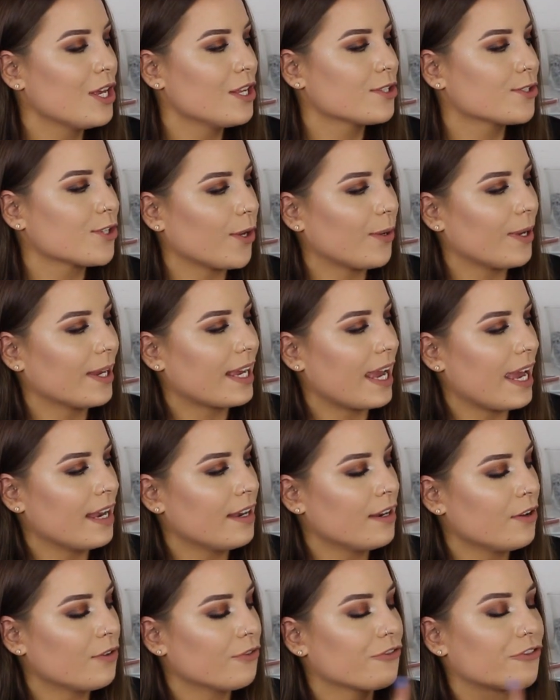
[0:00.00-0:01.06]
So
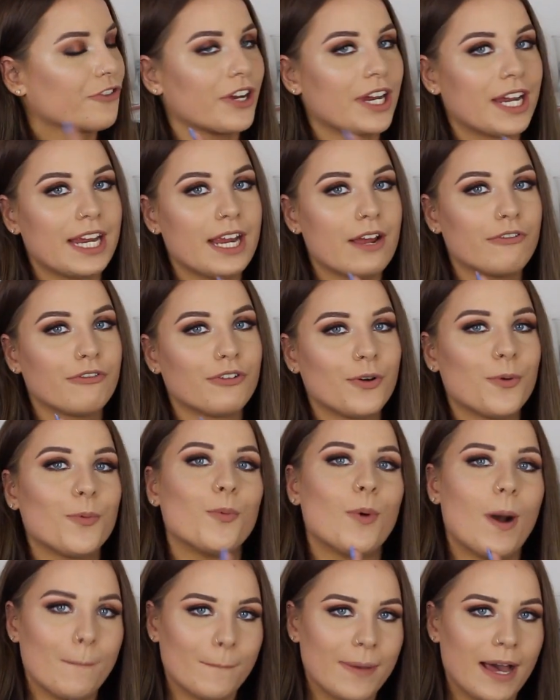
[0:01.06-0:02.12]
again, free for
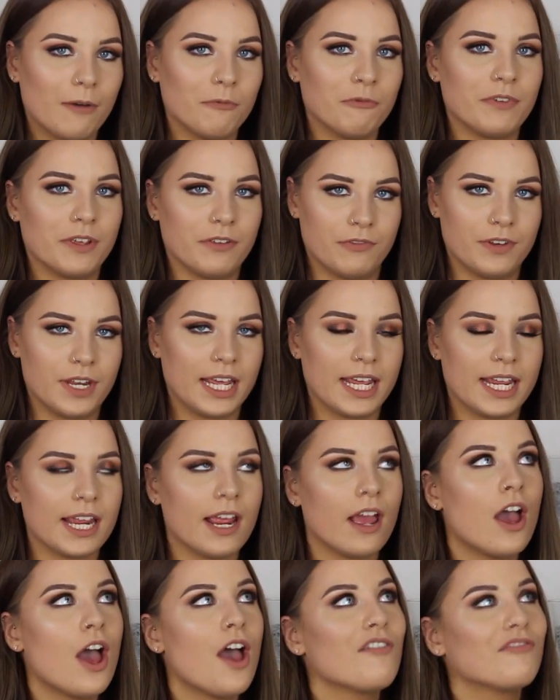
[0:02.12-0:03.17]
one pound fifty.